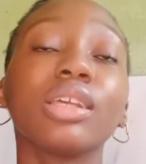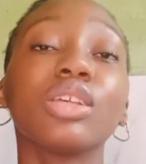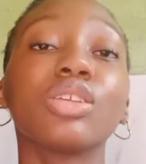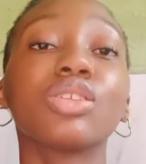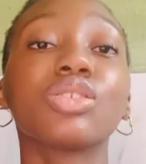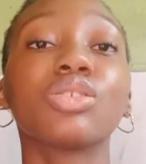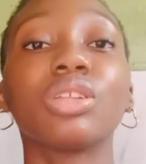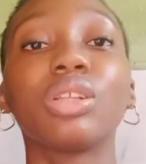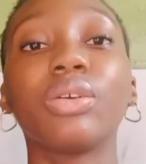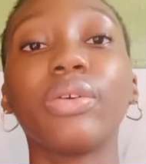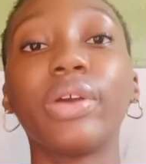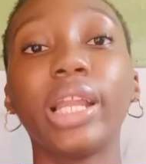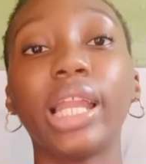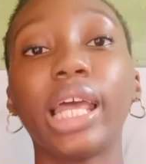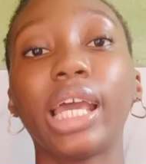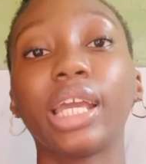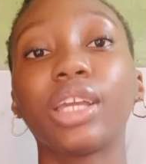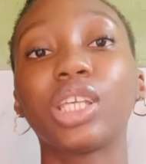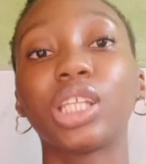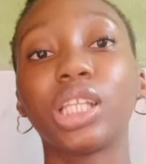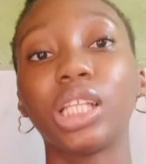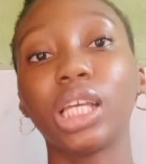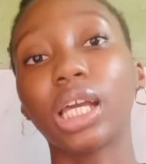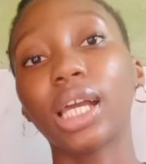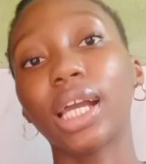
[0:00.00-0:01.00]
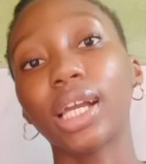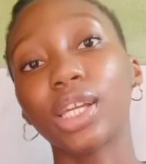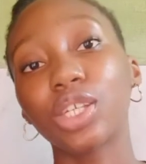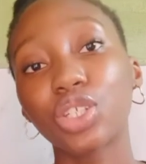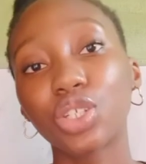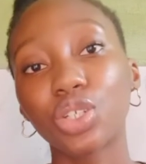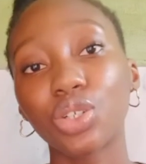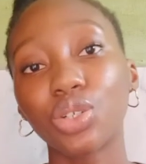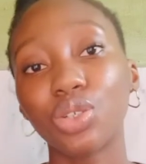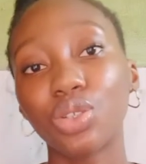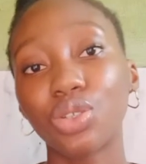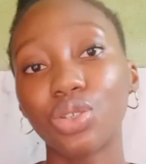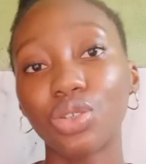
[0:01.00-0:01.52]
So they were like, they can't
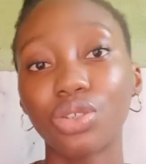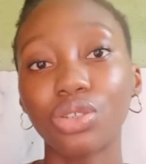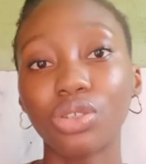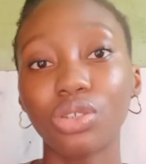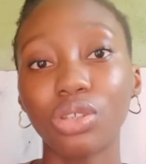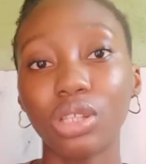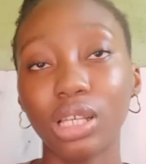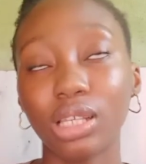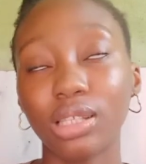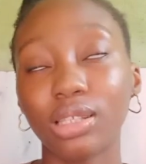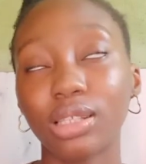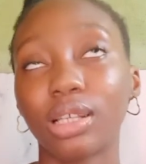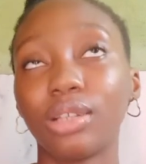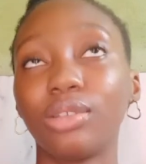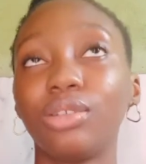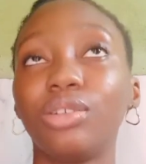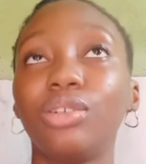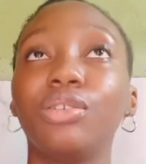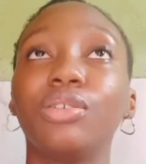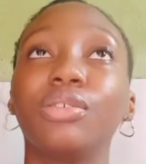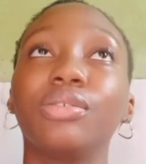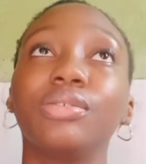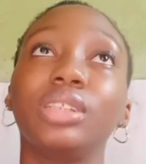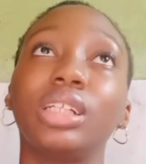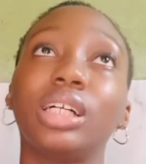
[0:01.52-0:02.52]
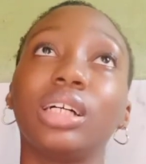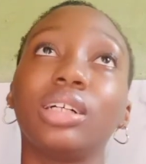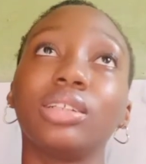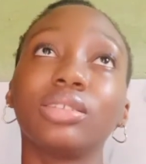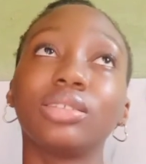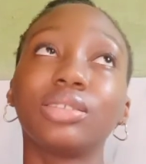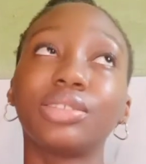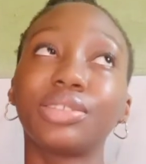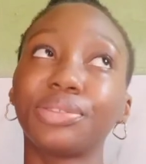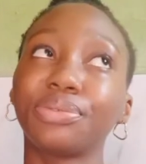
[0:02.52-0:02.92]
show it to students and all of that.